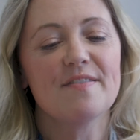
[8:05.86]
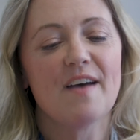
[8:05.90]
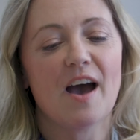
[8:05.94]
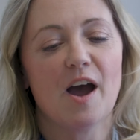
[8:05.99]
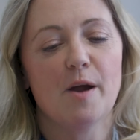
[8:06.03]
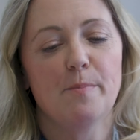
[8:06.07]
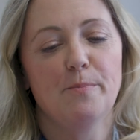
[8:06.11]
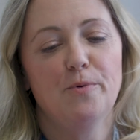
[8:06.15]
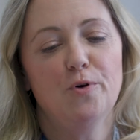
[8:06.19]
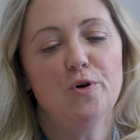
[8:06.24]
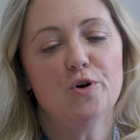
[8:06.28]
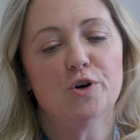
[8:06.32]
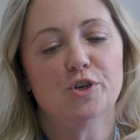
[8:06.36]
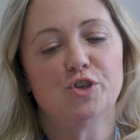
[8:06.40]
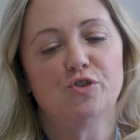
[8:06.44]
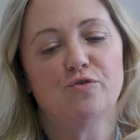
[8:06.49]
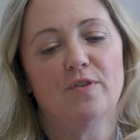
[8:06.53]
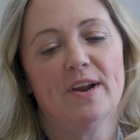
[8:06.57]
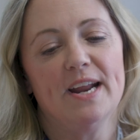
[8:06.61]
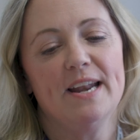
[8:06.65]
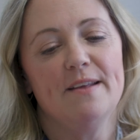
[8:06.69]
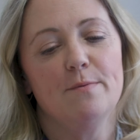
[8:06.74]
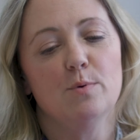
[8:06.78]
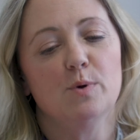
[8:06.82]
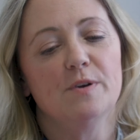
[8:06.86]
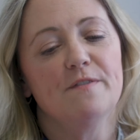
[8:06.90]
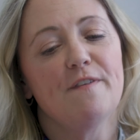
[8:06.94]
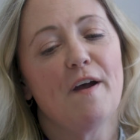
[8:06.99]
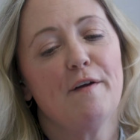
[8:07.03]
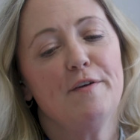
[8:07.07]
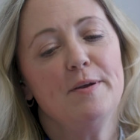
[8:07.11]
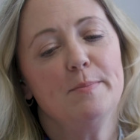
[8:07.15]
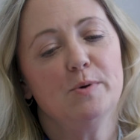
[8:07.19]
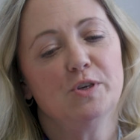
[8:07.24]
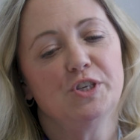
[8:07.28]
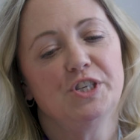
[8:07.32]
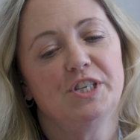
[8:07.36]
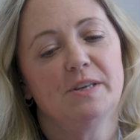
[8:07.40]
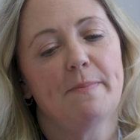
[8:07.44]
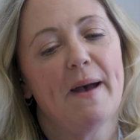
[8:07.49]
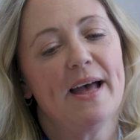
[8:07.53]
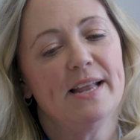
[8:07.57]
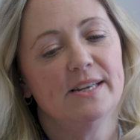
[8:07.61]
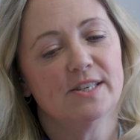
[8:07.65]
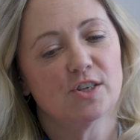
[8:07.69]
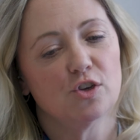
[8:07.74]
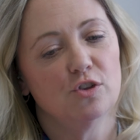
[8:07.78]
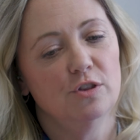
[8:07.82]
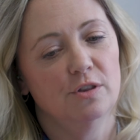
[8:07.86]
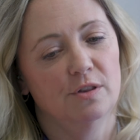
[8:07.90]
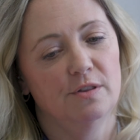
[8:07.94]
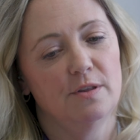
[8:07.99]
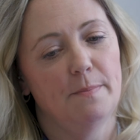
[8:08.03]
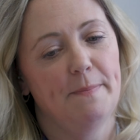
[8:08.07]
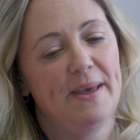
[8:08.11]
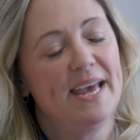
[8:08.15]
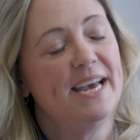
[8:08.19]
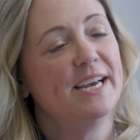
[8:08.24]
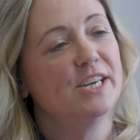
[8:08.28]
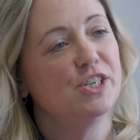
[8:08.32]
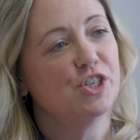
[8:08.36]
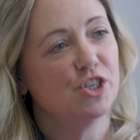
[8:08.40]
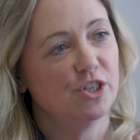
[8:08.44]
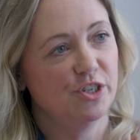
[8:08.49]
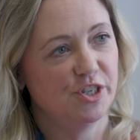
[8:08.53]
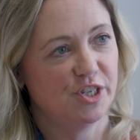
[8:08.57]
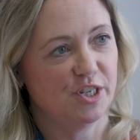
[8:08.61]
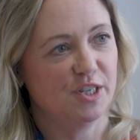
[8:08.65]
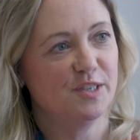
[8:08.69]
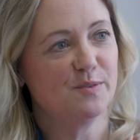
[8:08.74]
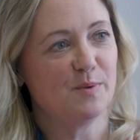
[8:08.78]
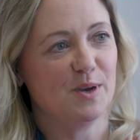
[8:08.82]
that approach really would very much depend on the patient,